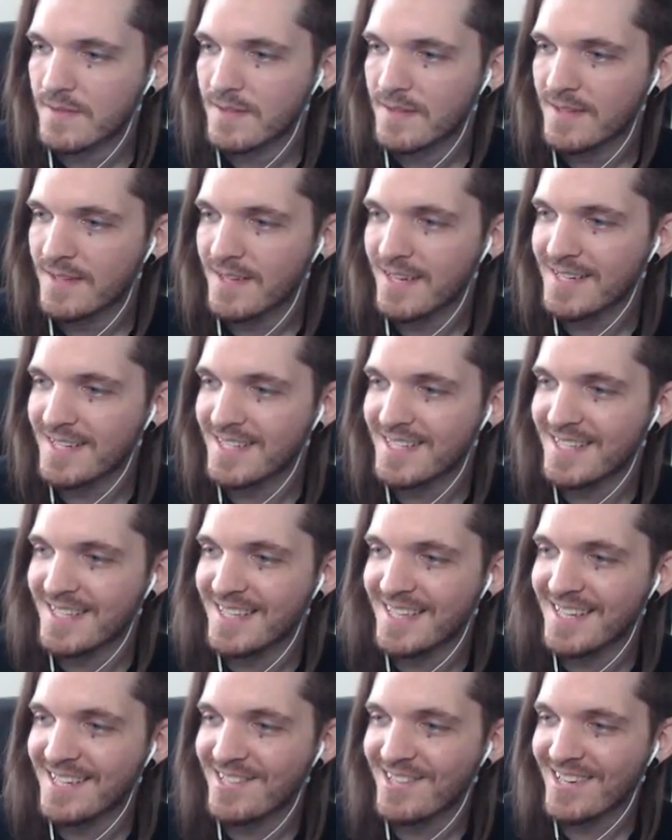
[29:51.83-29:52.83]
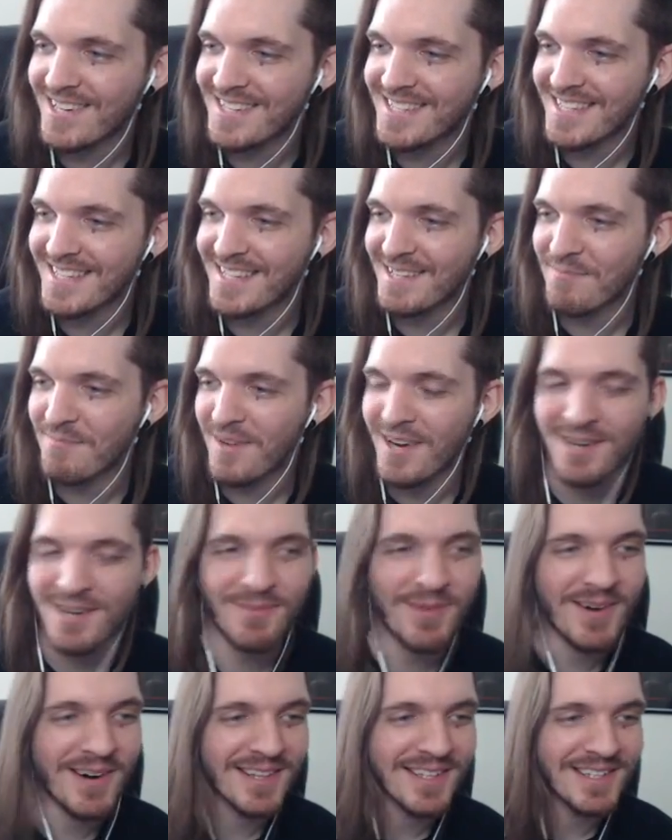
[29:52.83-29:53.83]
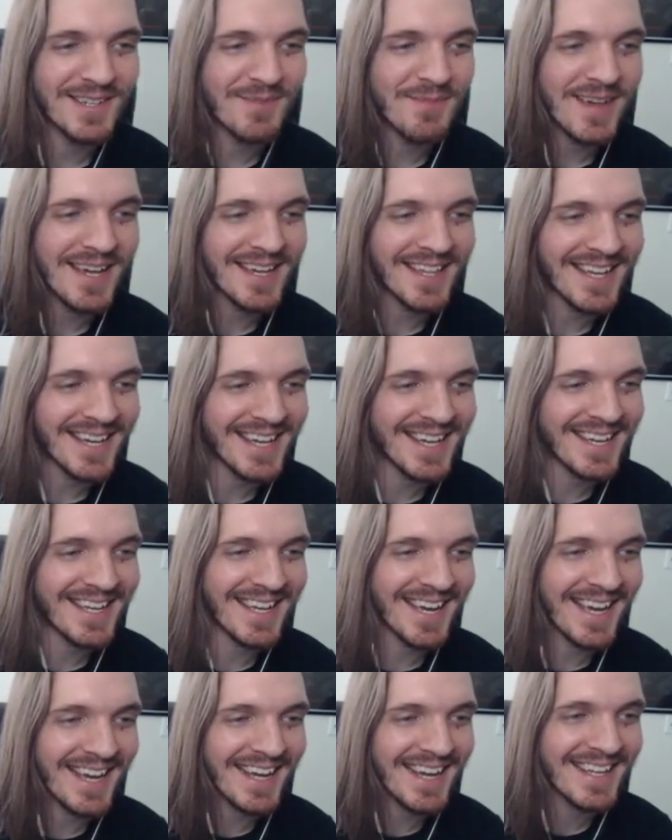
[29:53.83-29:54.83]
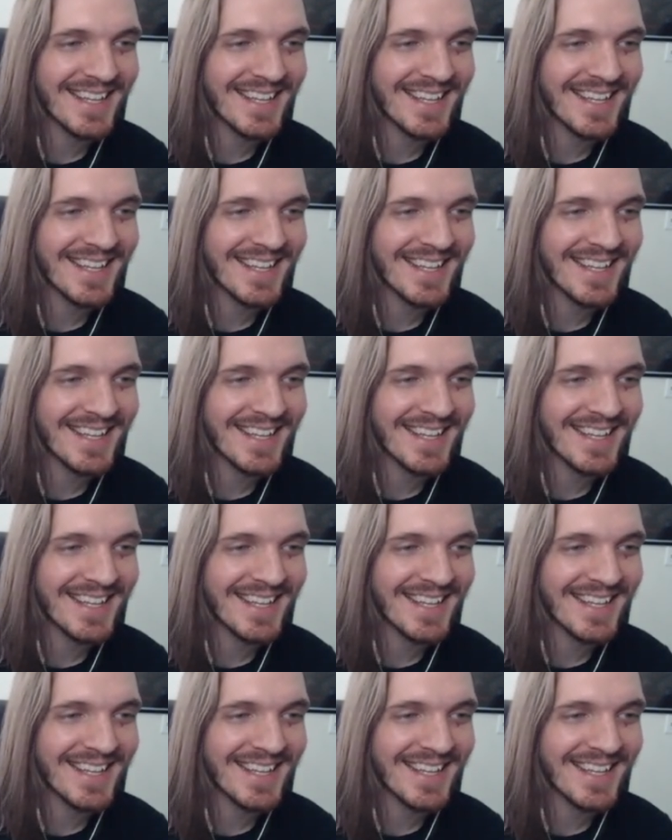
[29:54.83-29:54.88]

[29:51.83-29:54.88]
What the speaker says: Glad to see they translated Mach Ball into melee, yeah.